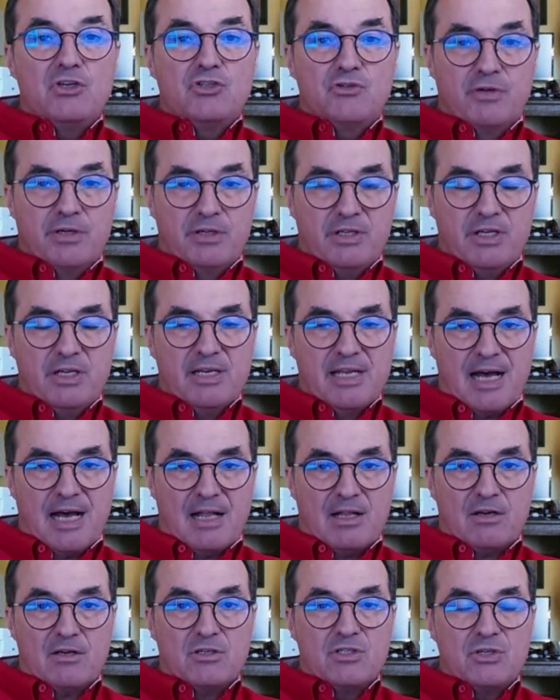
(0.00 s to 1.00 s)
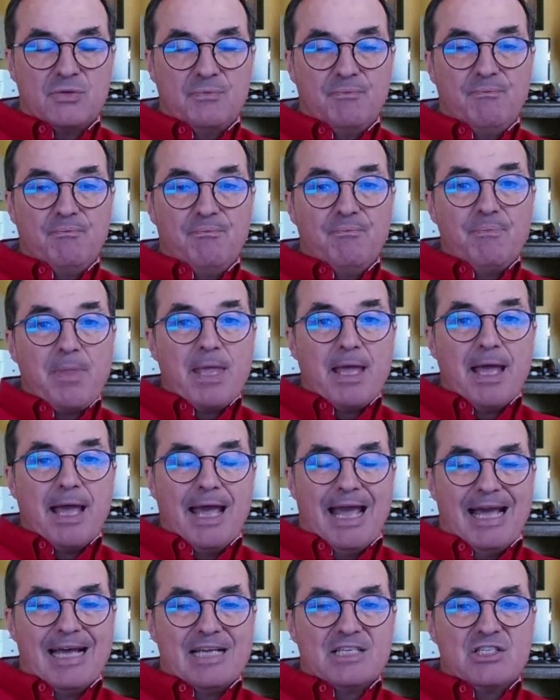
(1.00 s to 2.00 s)
trillion,
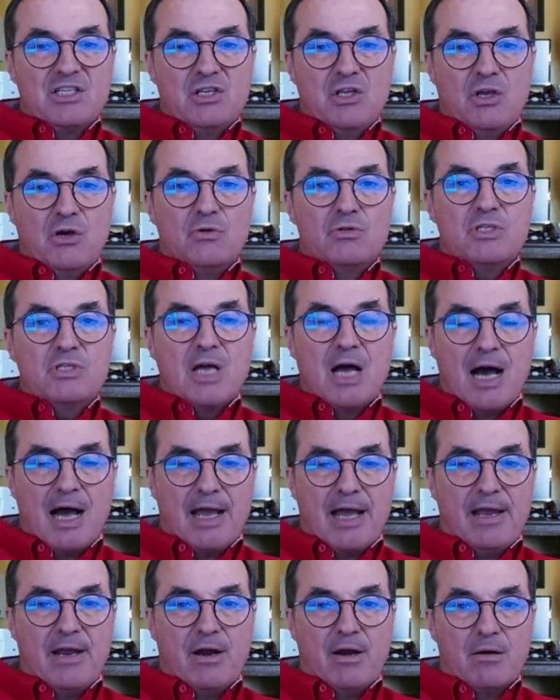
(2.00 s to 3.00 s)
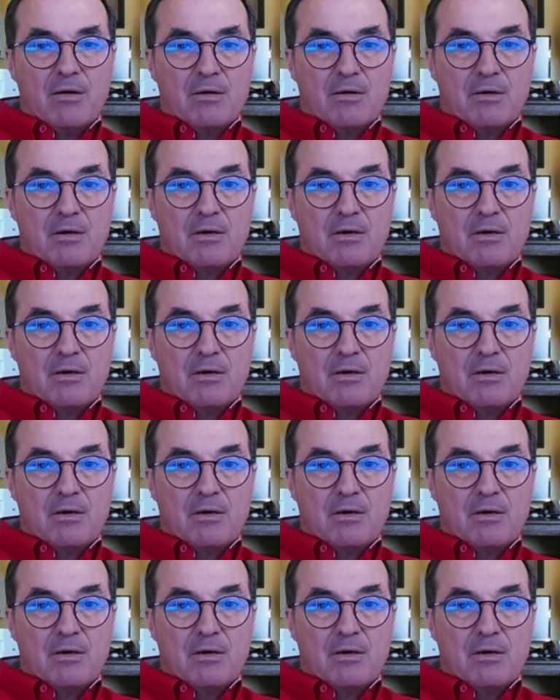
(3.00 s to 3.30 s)
as it goes higher